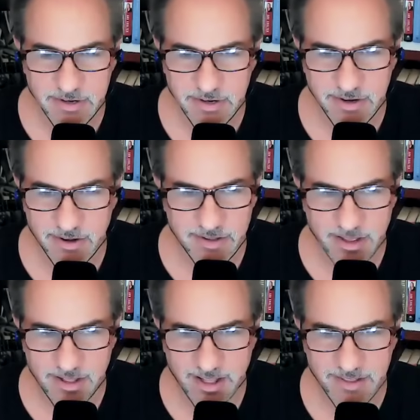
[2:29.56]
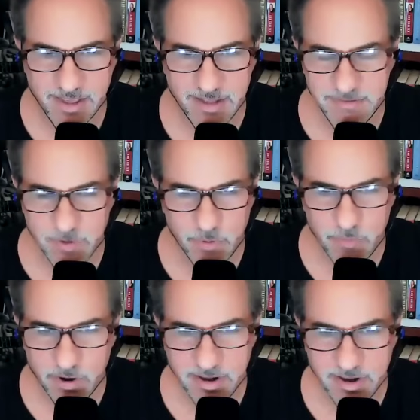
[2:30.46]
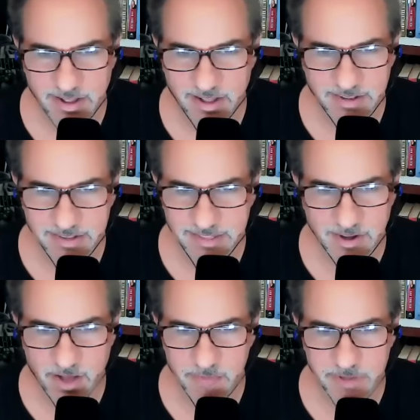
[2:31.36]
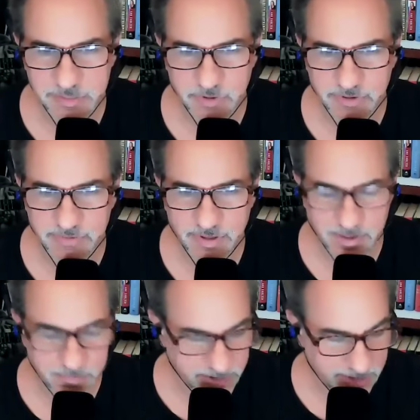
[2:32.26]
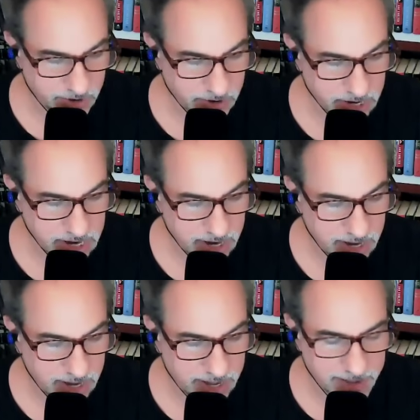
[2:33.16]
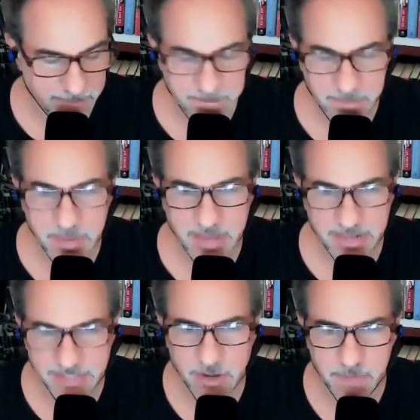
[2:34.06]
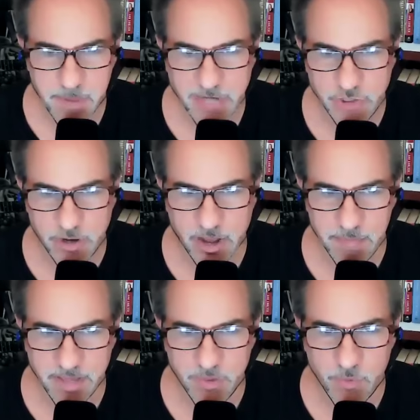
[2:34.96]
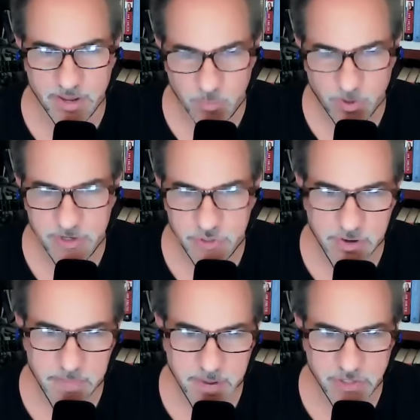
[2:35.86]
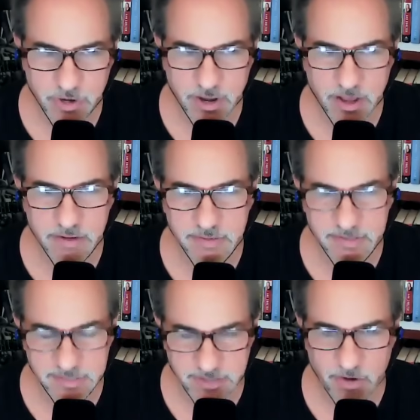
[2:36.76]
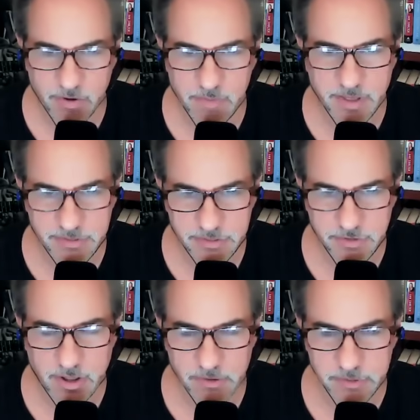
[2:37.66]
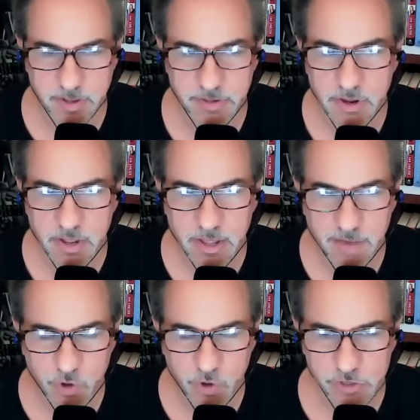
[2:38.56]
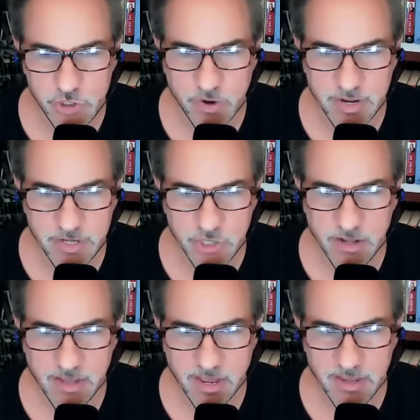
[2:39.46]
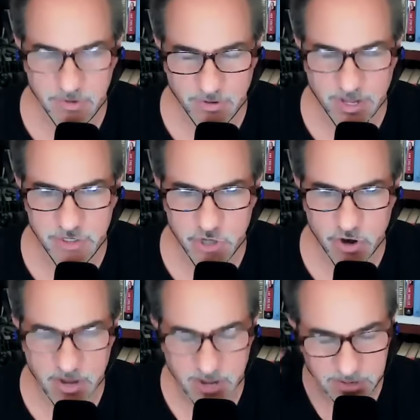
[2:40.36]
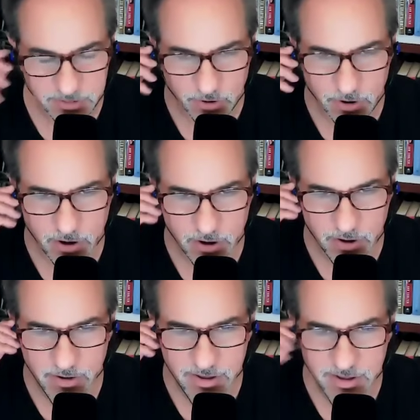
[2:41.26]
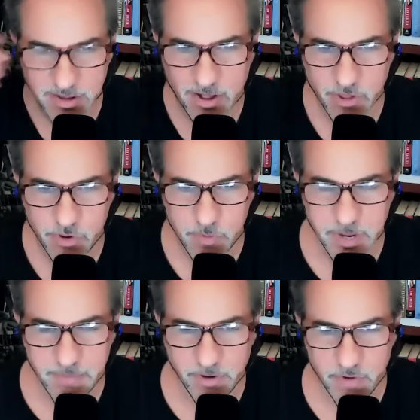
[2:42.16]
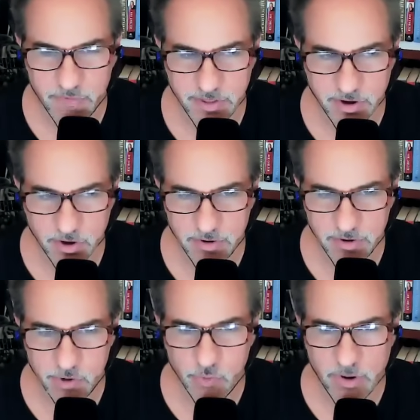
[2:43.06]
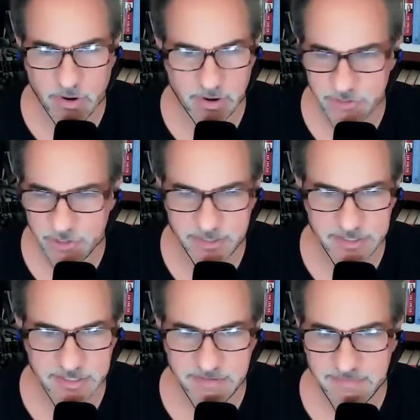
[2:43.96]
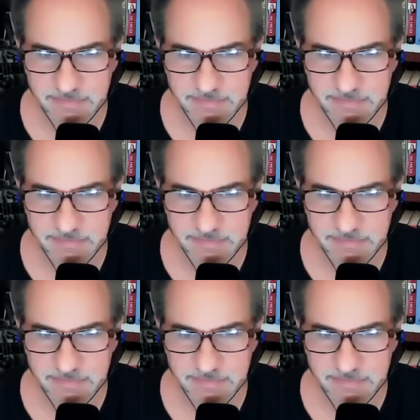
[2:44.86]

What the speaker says: You know, don't worry, the comments will hit me later. And that's on Patreon, by the way. You want to join Patreon? It's $1 a month, $2 a month. If you're a Journey junkie, you like Journey, there are other people over there who are just